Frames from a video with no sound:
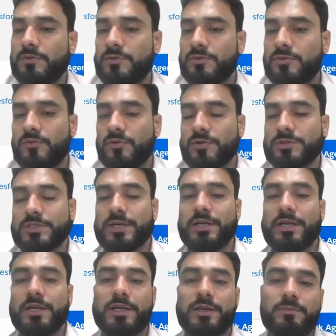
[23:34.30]
So for
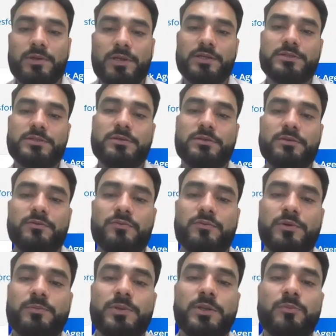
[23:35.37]
second attempt, it's
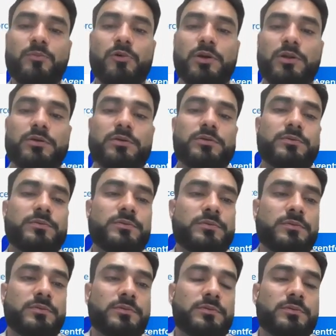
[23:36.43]
50 point.
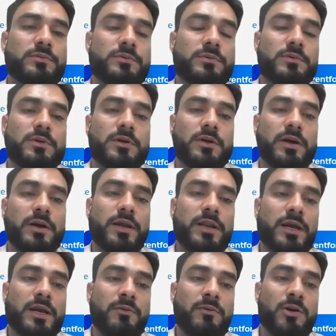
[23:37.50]
Again,
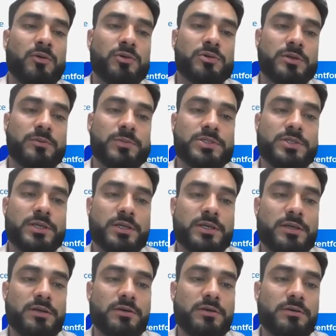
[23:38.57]
I will do some mistake
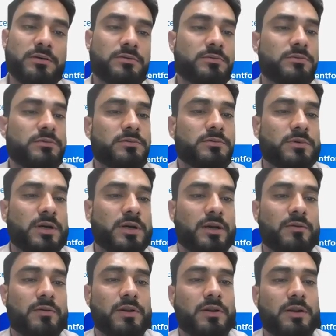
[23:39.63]
here.
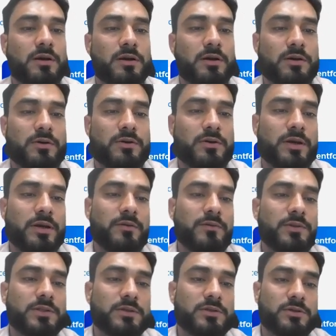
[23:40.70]
I will try
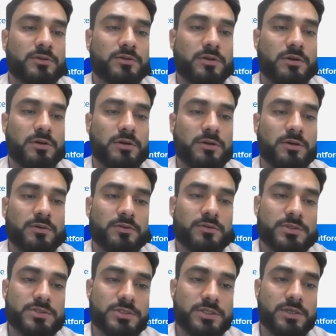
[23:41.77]
with the
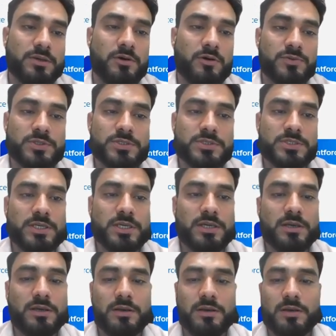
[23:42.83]
C, option
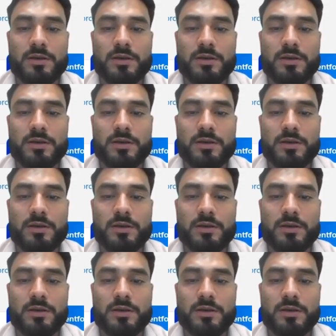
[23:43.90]
C.